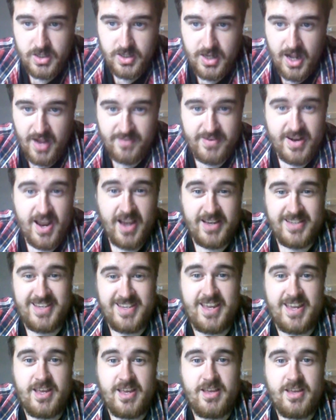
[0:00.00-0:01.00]
have an
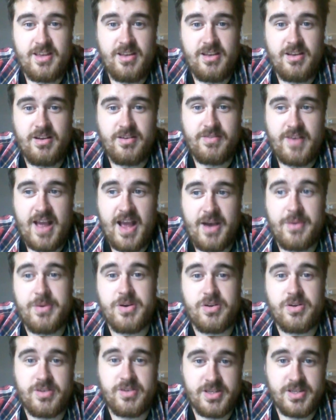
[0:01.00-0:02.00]
idea of how
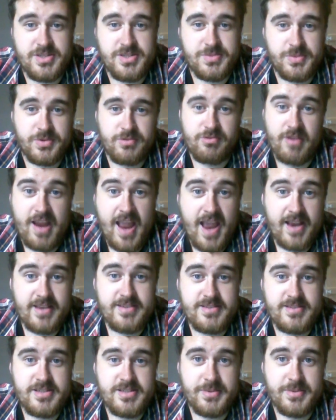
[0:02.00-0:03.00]
an audience would
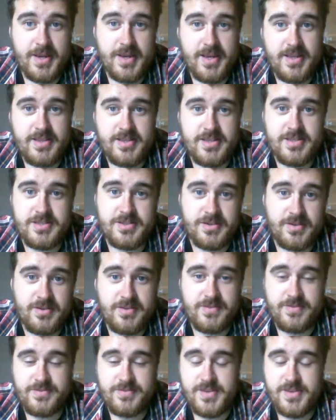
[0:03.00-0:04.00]
react to it and
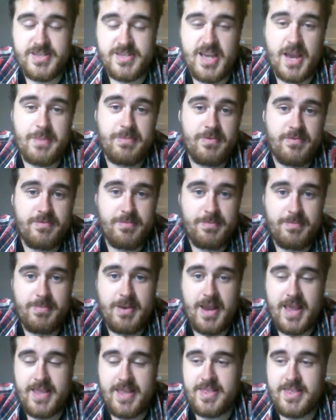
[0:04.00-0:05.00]
the type of
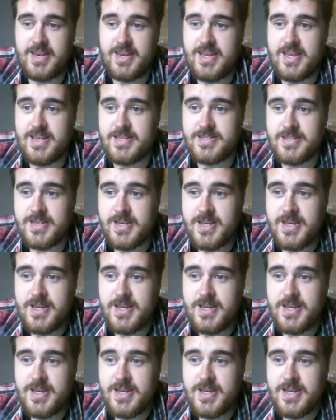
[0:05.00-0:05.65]
play that it is.